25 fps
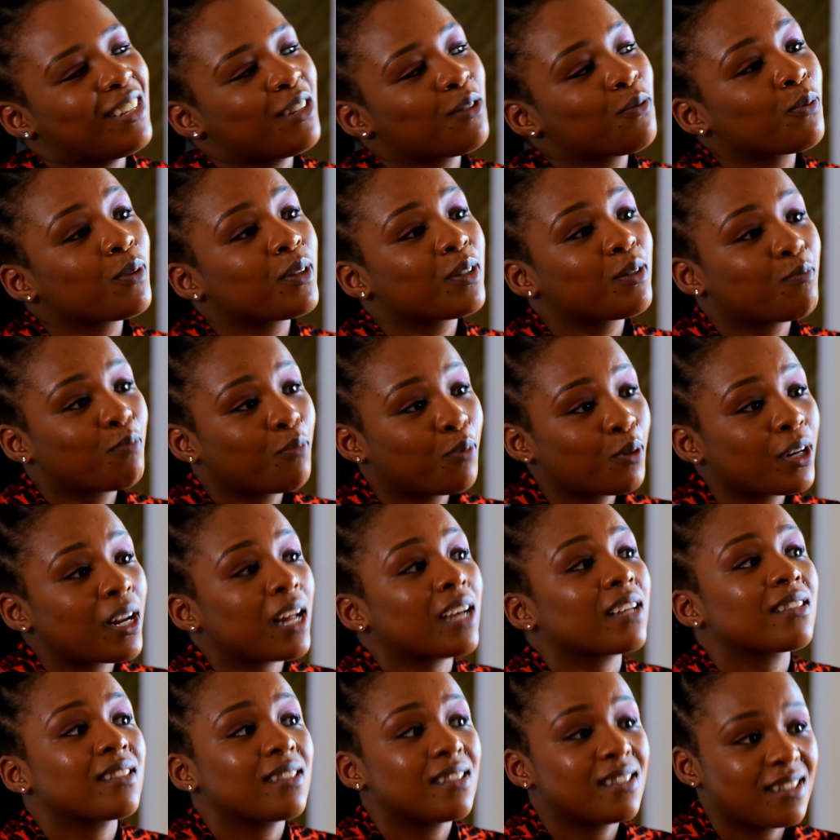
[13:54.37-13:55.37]
it would
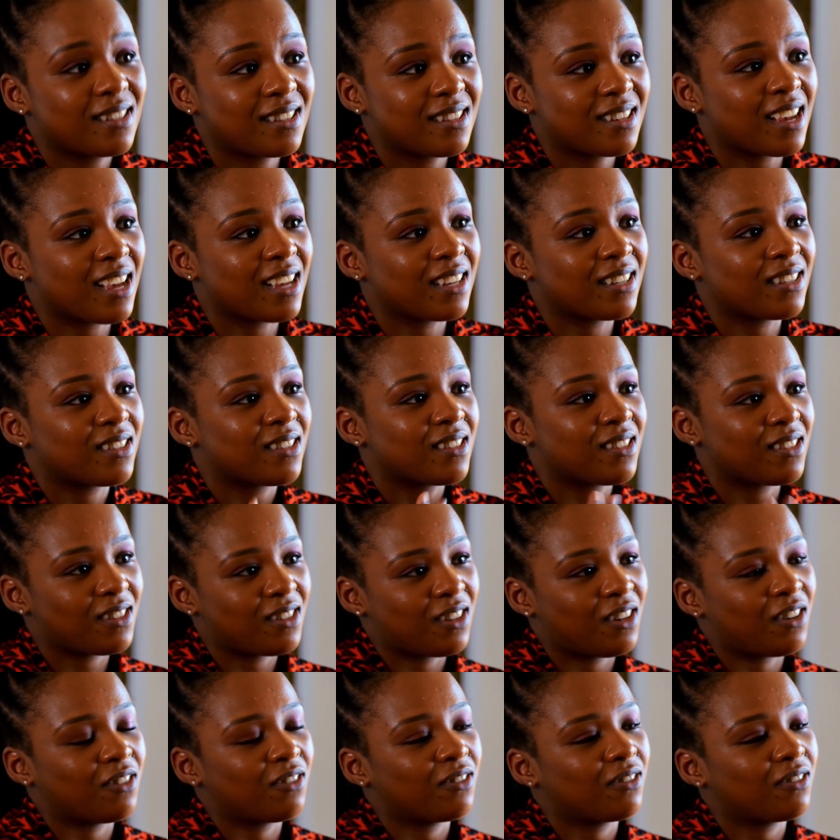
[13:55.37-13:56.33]
put us, as